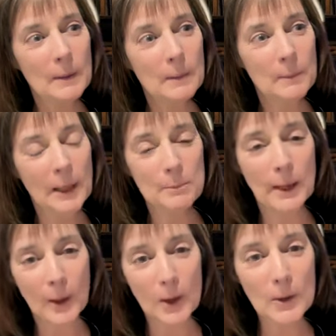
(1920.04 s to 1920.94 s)
like
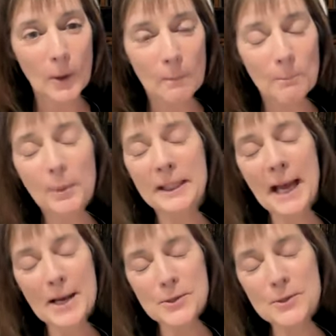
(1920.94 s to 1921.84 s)
my uncle, but he
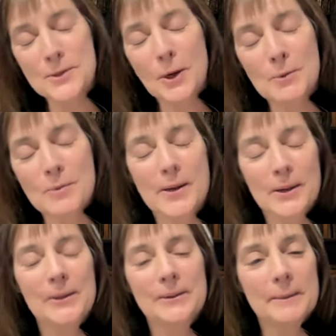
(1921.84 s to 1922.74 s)
hasn't done what my
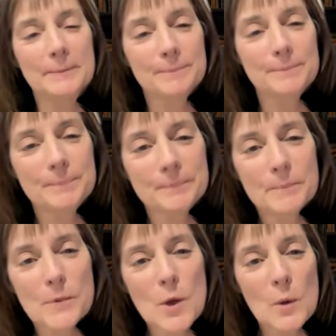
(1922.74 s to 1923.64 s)
uncle did.
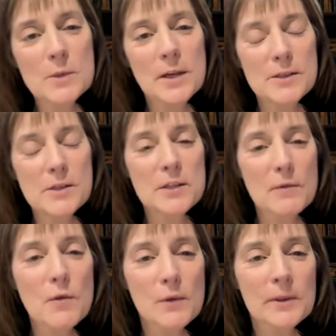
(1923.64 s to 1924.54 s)
So it's a
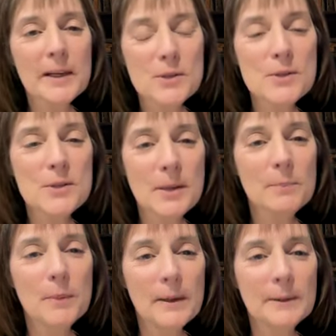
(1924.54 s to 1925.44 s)
different relationship.
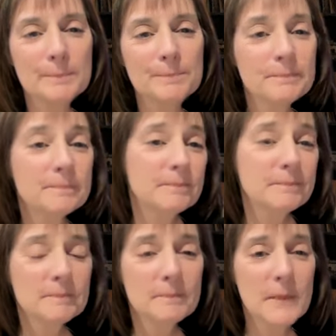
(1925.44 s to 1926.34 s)

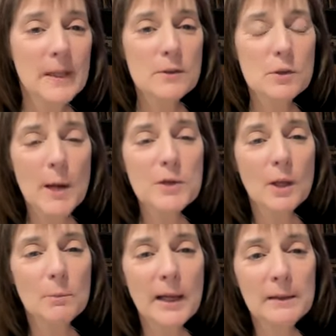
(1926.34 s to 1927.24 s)
He's special
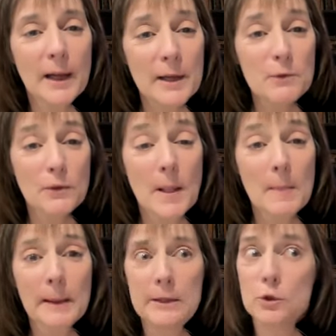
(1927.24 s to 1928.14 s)
in my life.
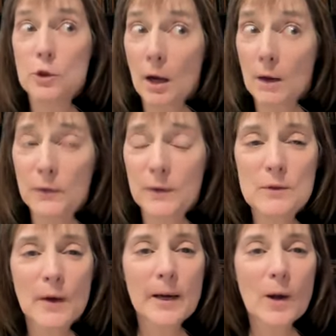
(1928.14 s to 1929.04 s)
He's tough. He's
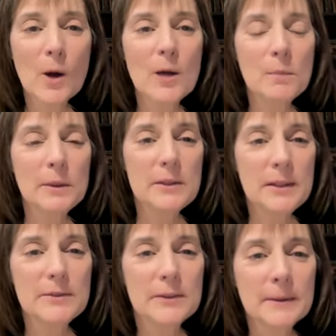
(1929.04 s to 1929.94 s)
very hard, but
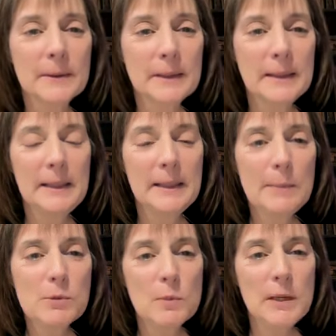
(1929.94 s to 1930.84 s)
he
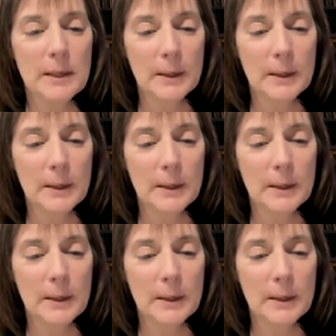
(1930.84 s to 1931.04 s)
keeps me